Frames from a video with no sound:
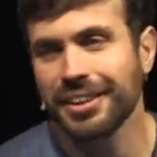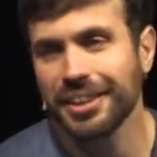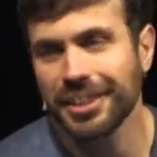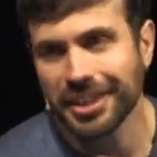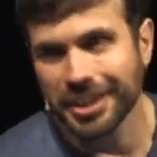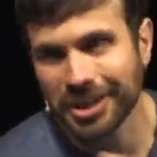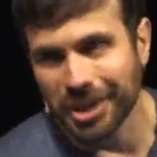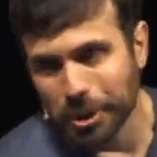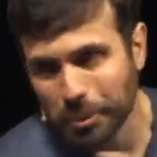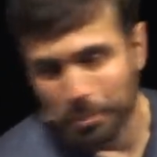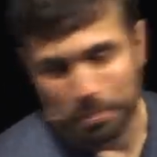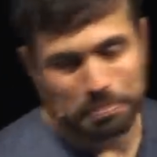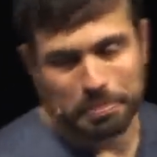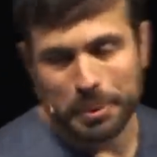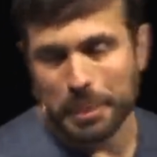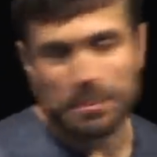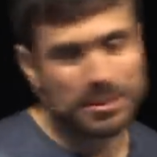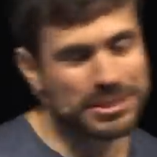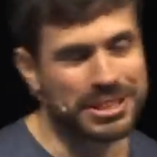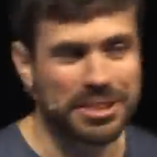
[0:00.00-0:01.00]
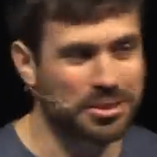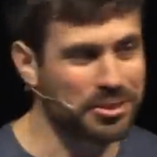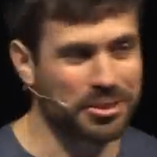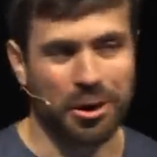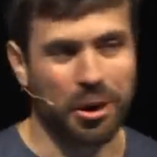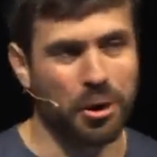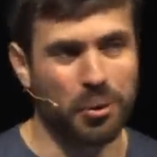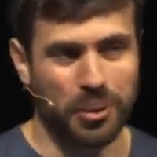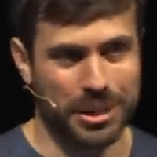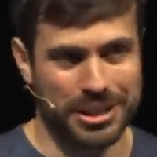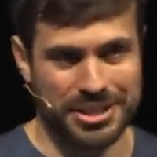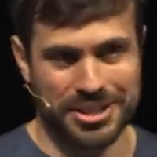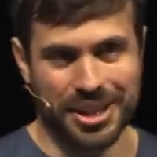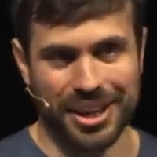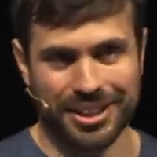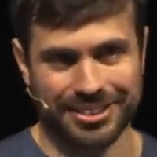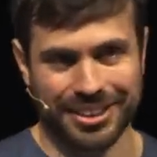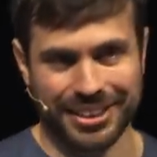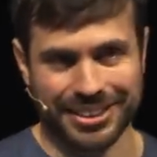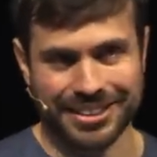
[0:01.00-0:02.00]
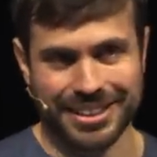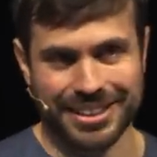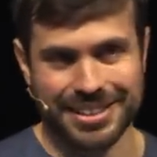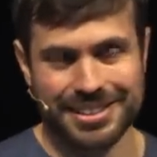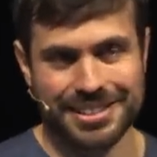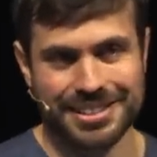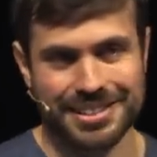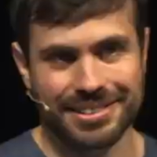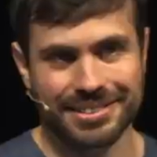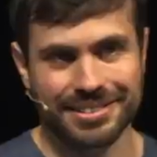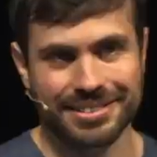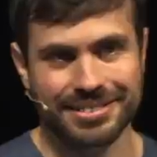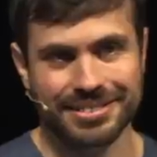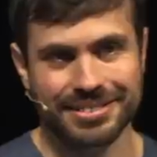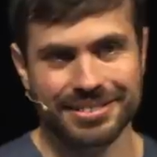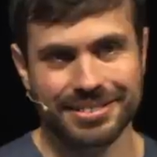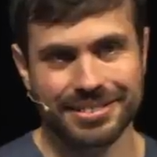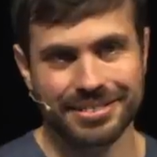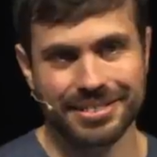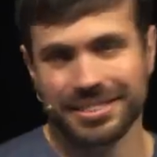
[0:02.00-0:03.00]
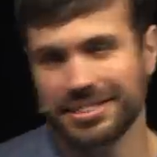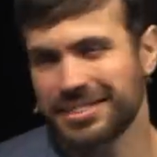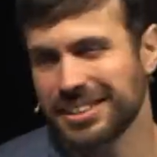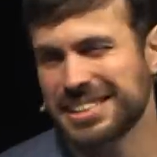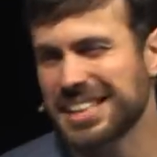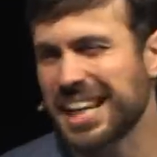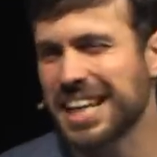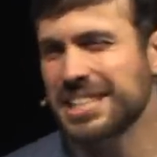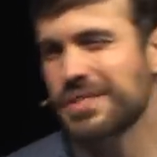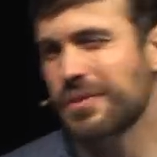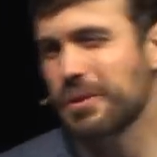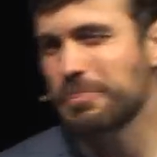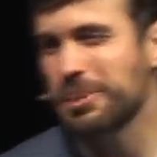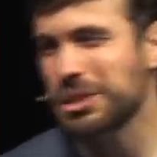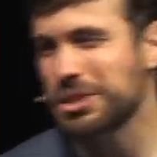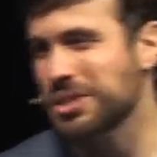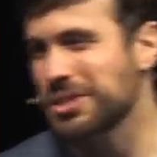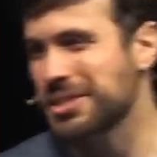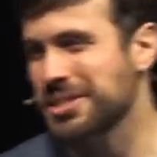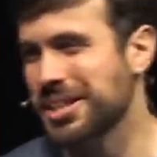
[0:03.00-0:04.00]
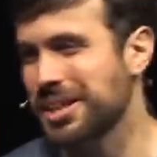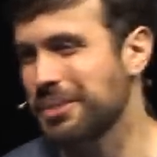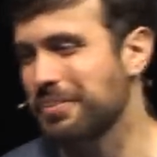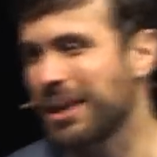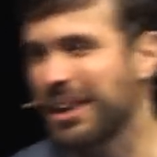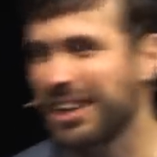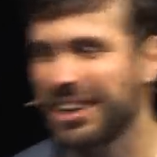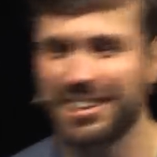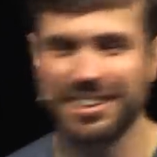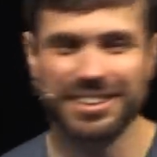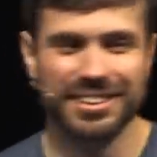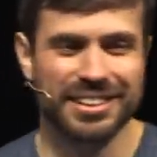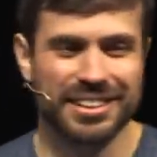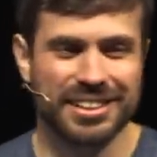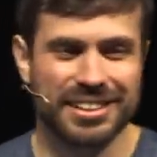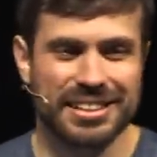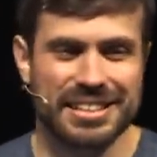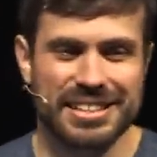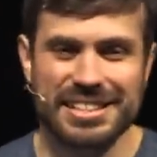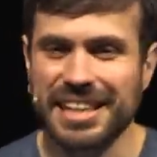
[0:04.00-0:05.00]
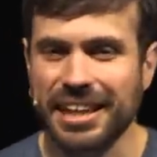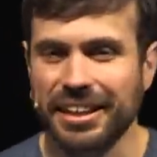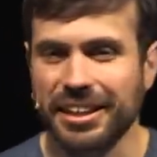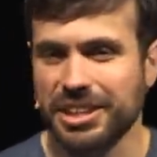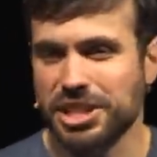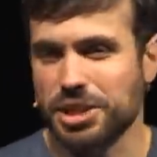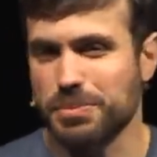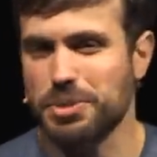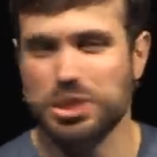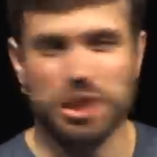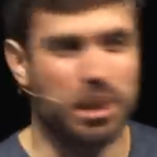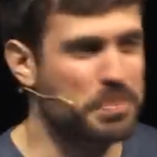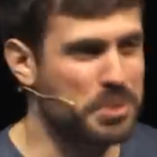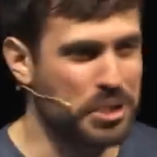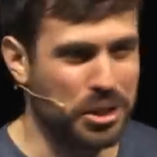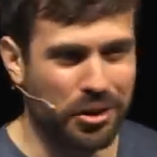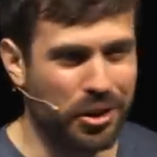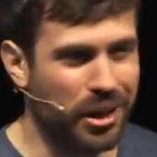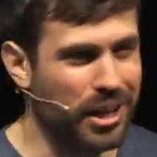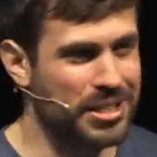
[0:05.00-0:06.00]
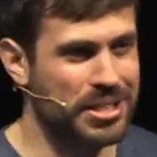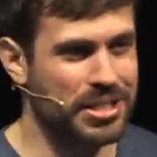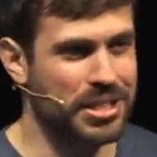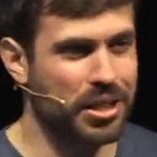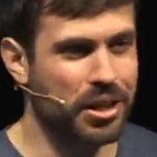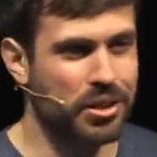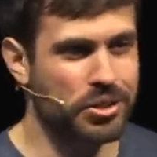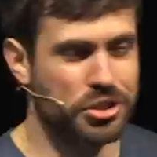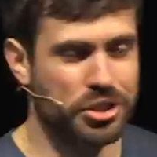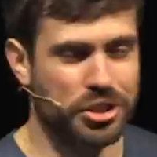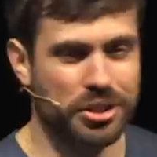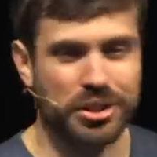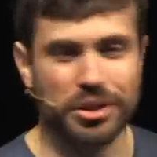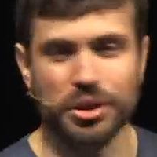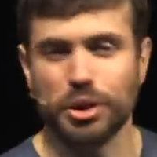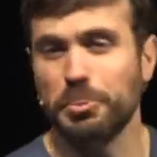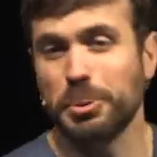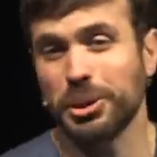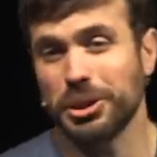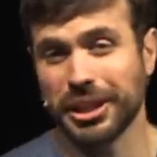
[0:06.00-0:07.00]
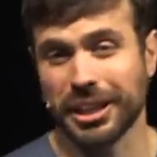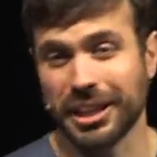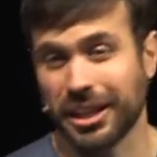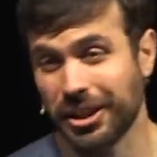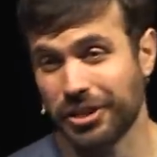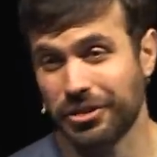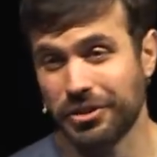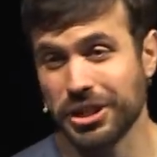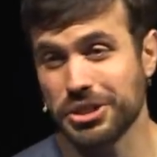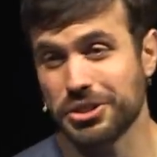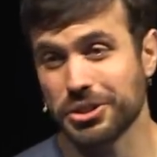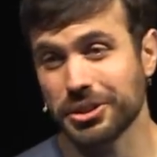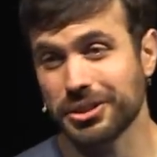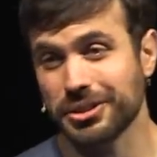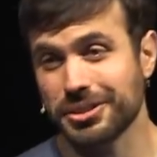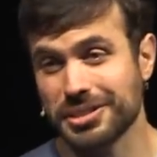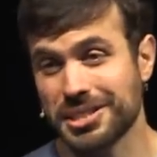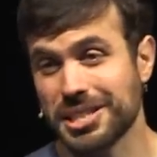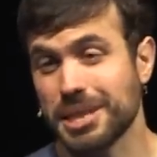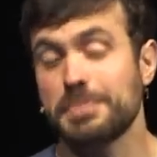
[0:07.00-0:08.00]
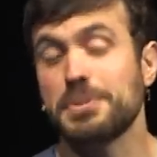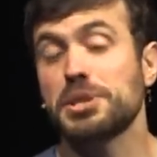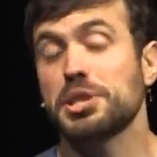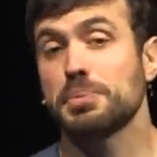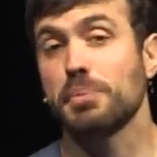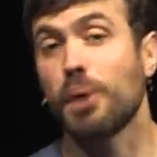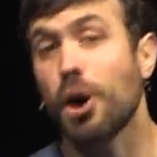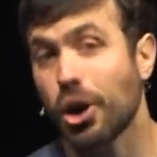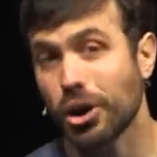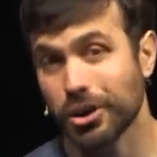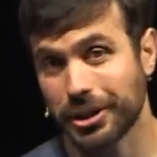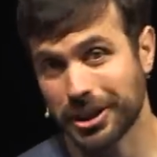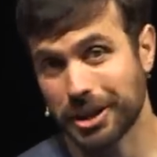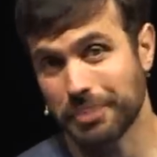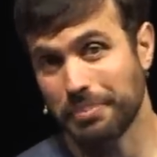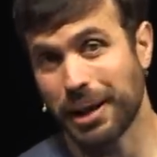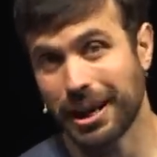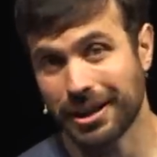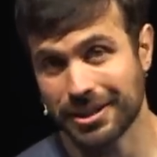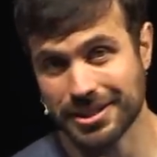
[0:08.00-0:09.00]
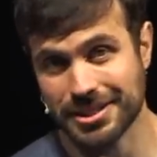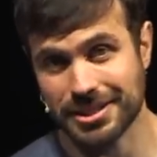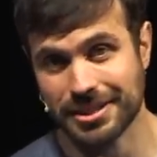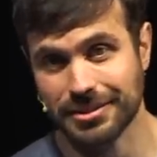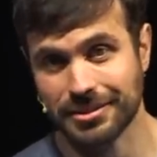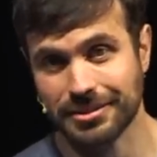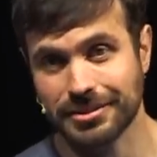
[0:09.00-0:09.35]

You know, people didn't always talk like this. These kinds of ambitions can make sailing some ships across the ocean or building a cathedral seem small in comparison.